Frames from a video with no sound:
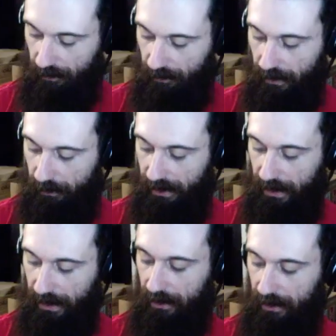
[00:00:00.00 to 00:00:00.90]
we get
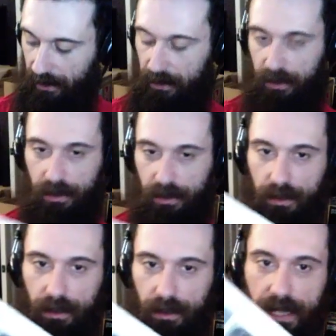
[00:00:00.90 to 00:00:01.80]
this
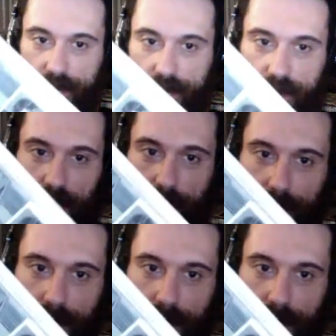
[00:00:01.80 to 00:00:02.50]
eavesdropper